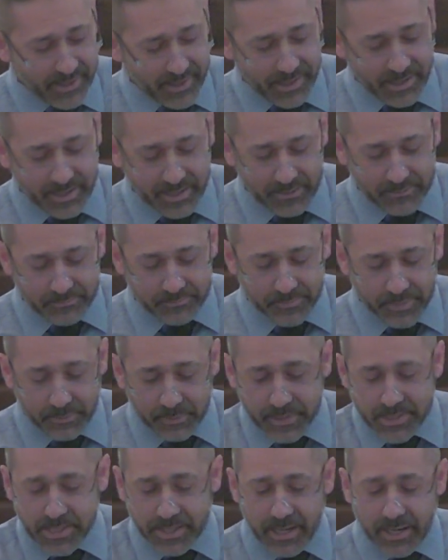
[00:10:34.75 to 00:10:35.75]
Maybe
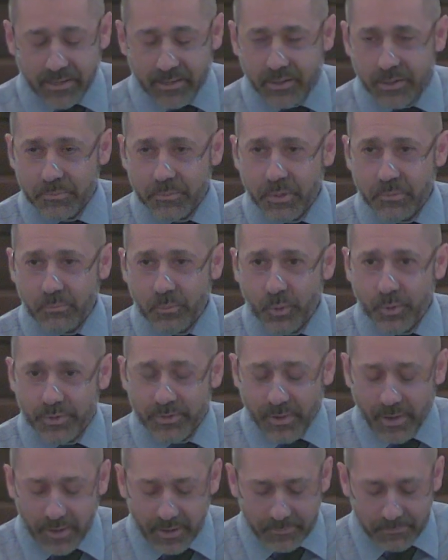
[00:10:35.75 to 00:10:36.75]
because I got a little bit more
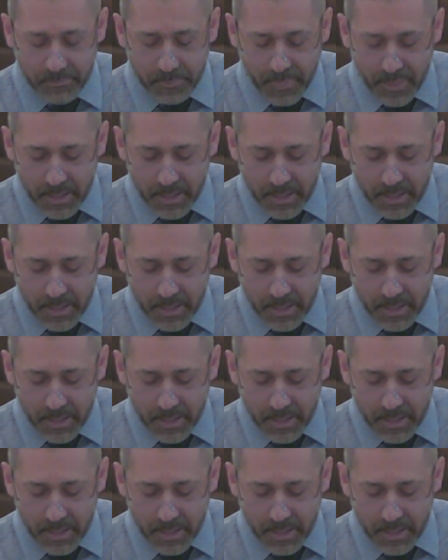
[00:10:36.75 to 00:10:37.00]
time.